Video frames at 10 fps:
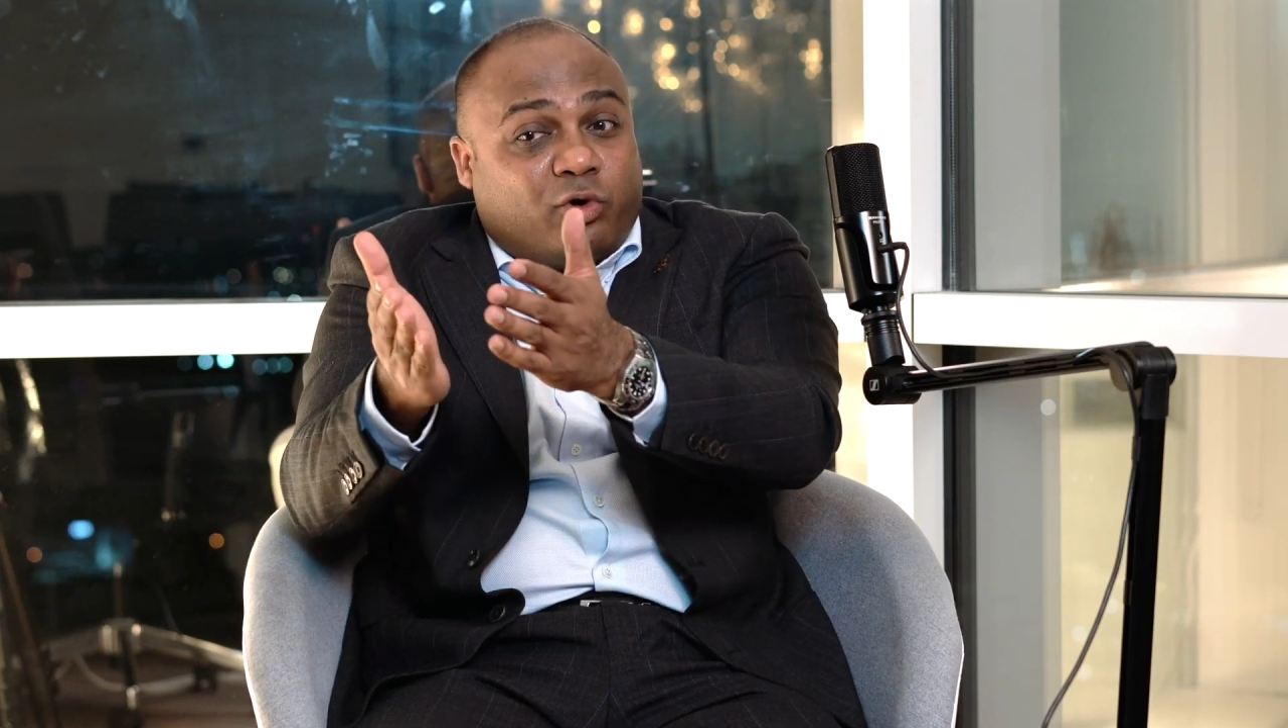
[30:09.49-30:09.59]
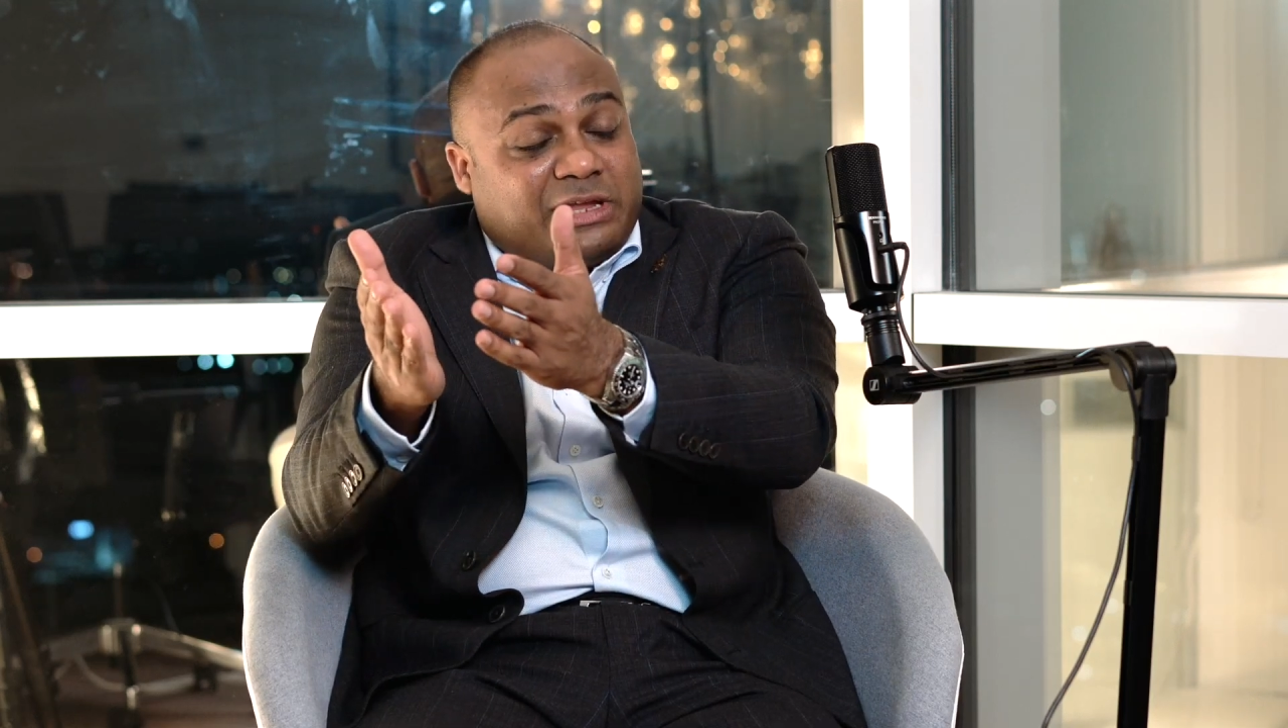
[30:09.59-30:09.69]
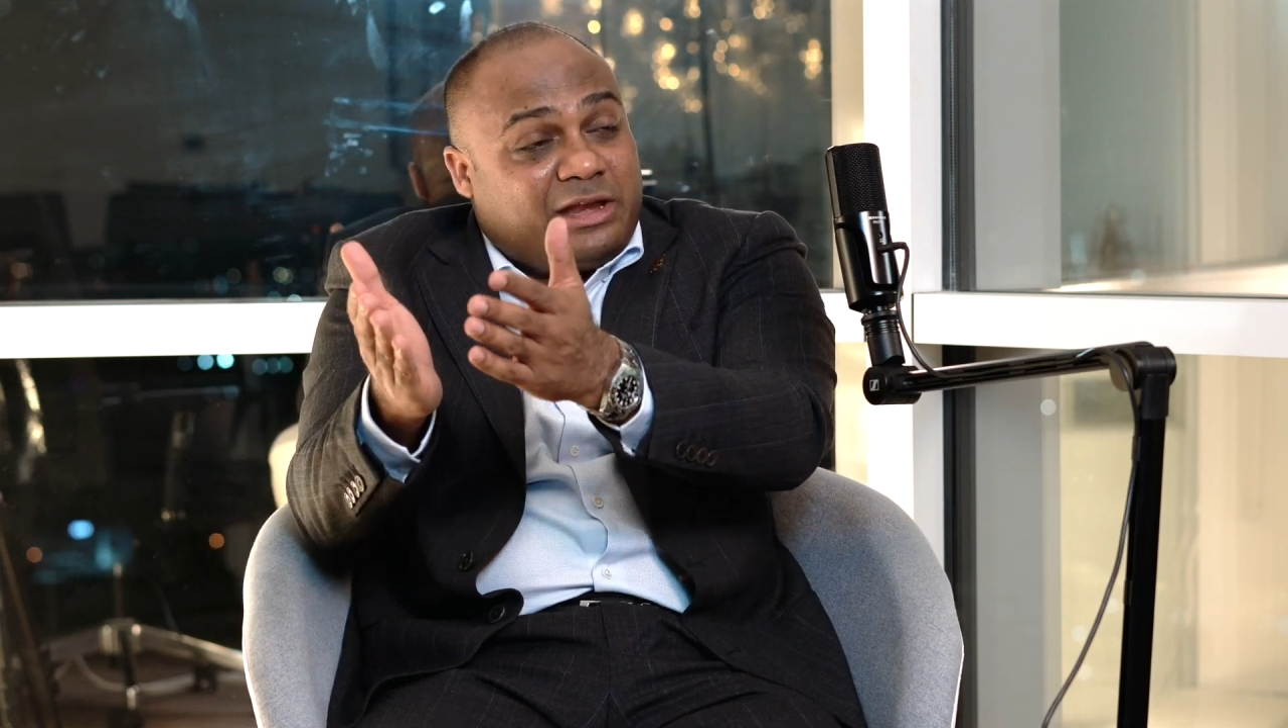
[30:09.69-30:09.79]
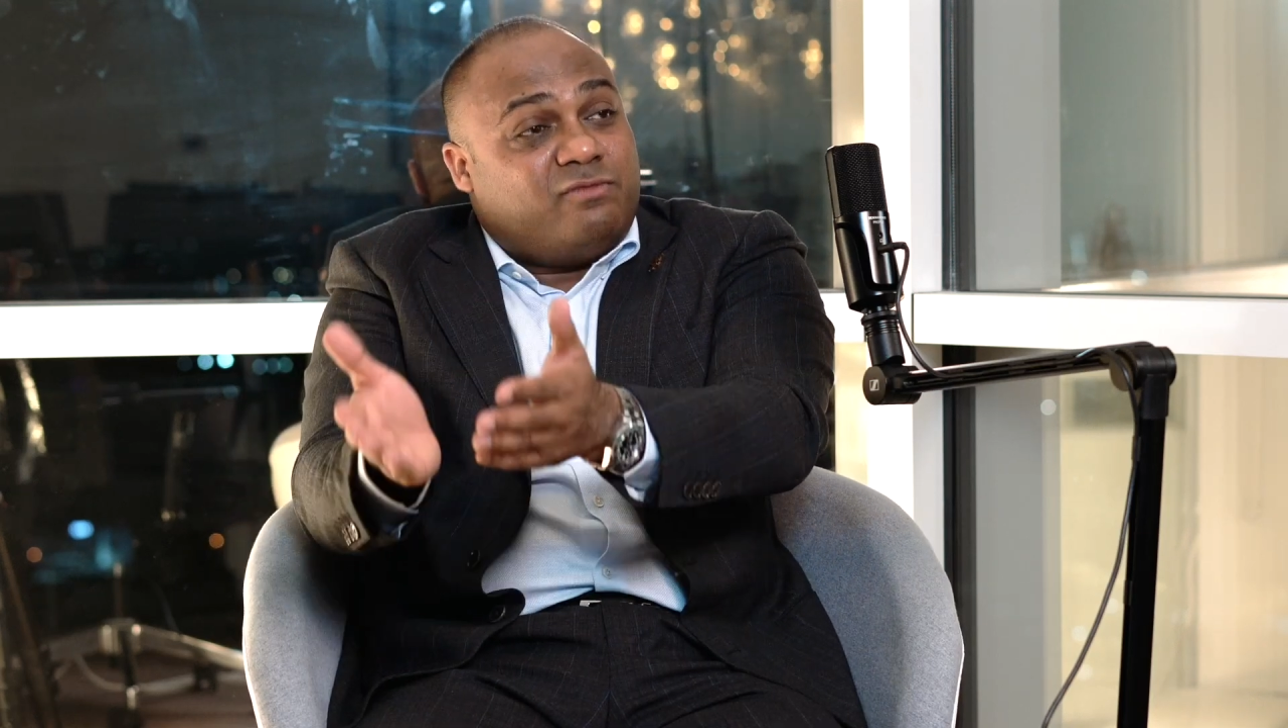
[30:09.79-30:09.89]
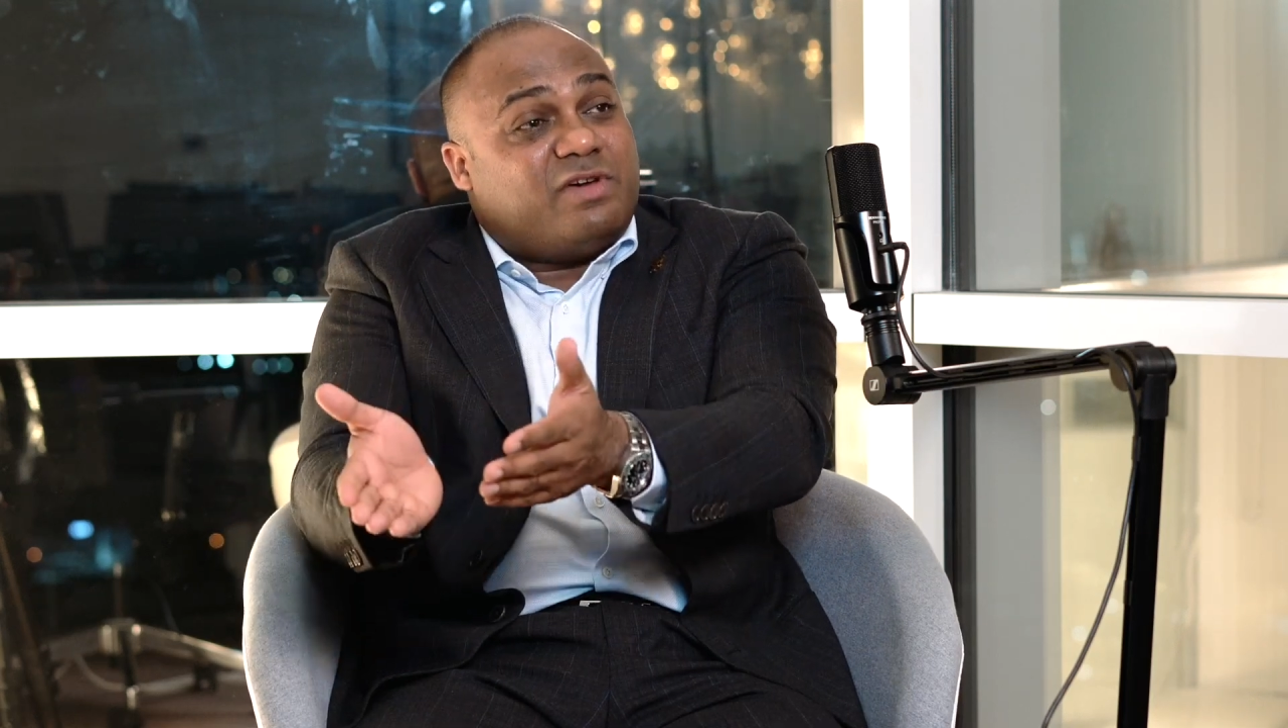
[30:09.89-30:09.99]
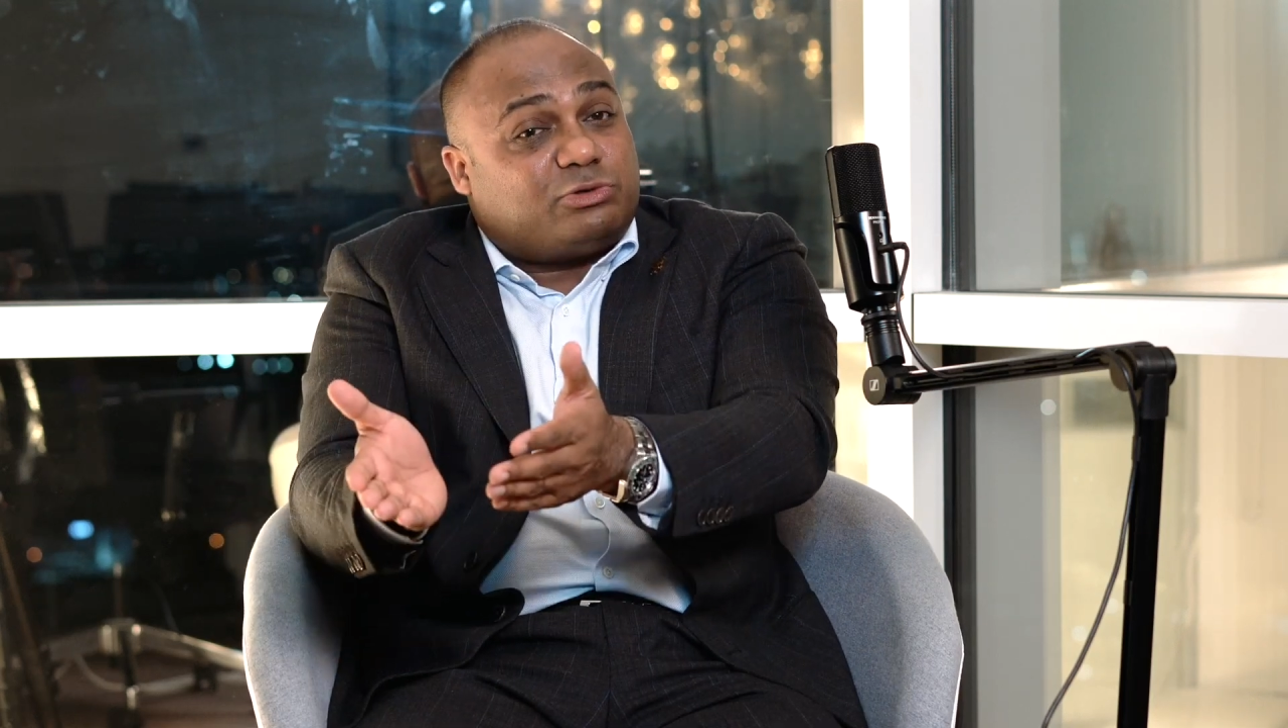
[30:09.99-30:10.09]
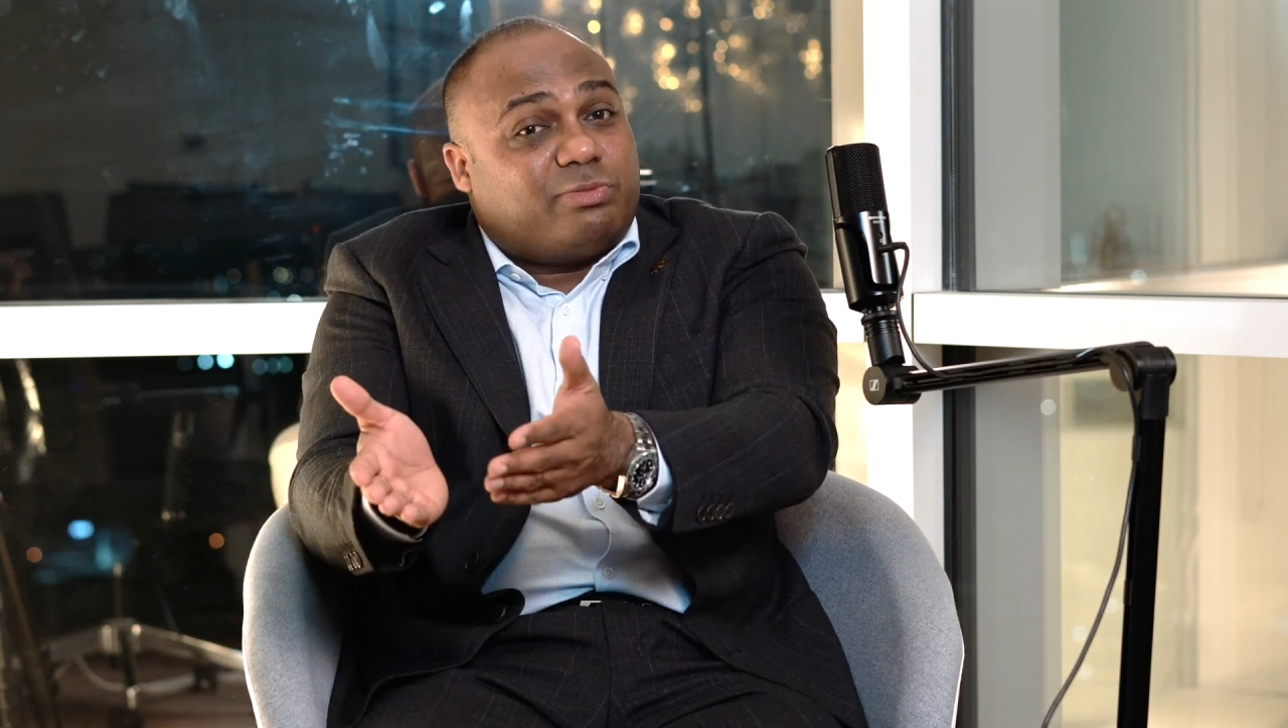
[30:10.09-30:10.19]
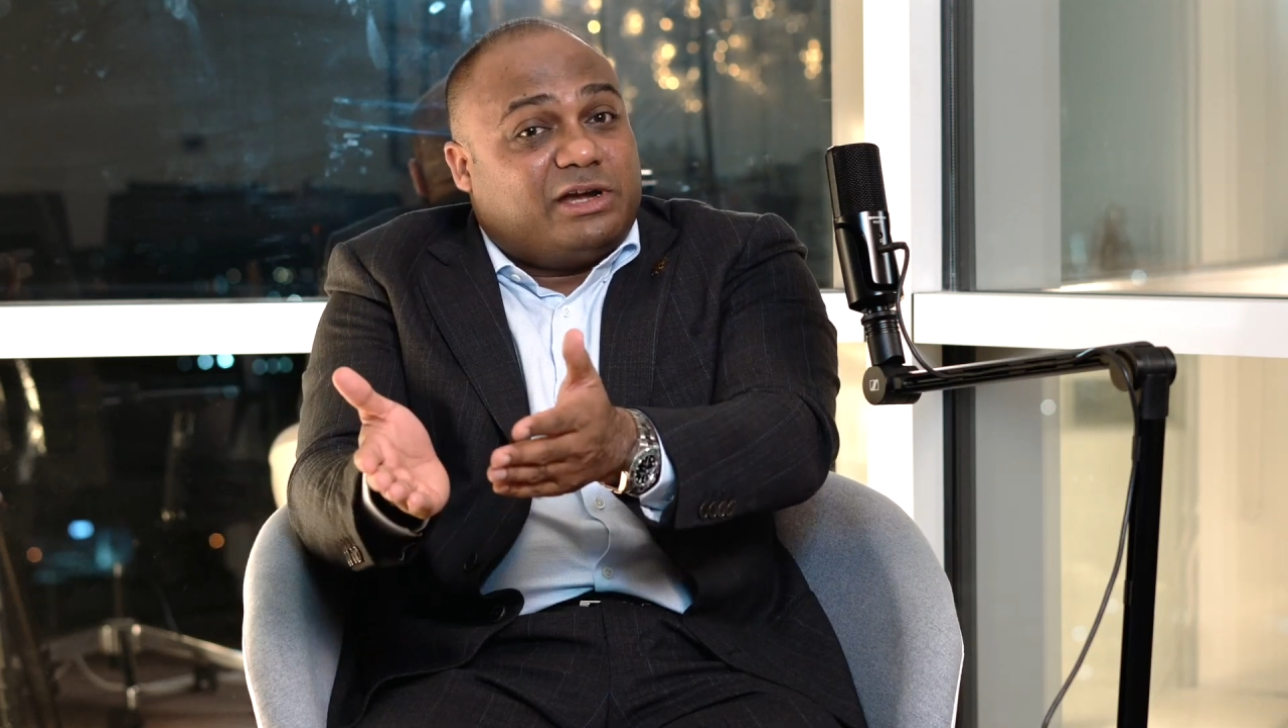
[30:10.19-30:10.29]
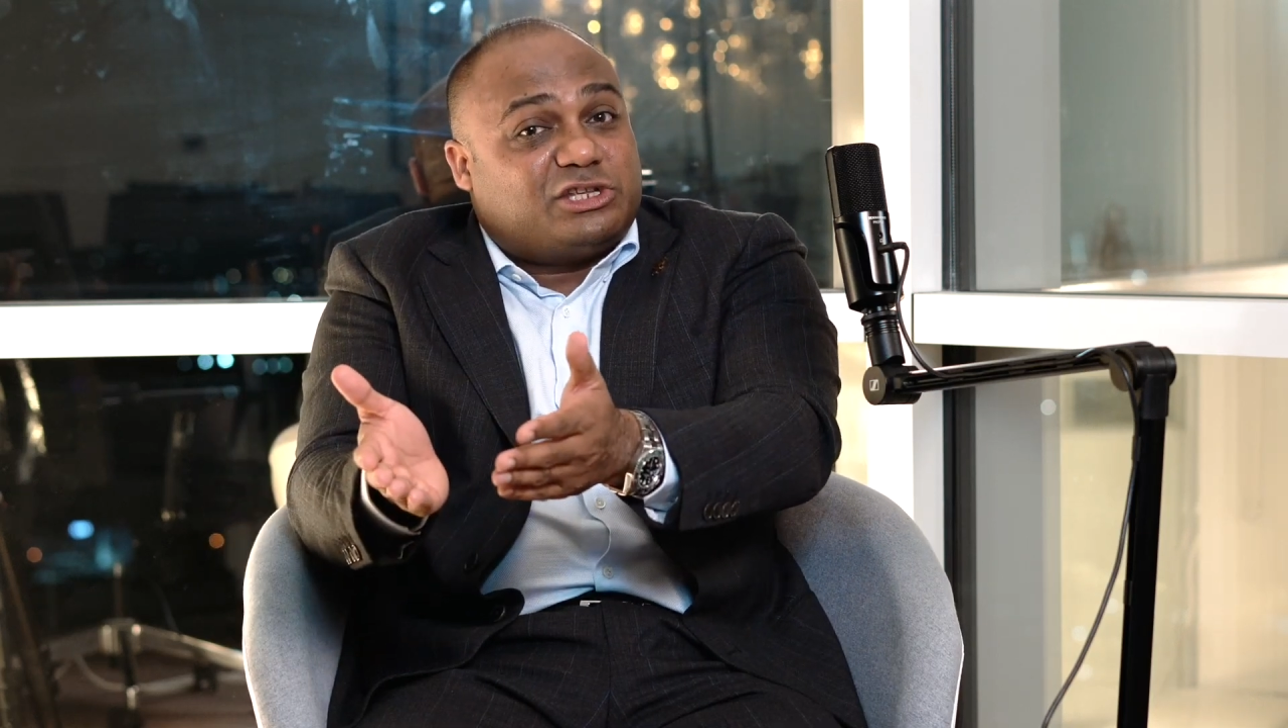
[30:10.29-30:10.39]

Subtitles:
their investment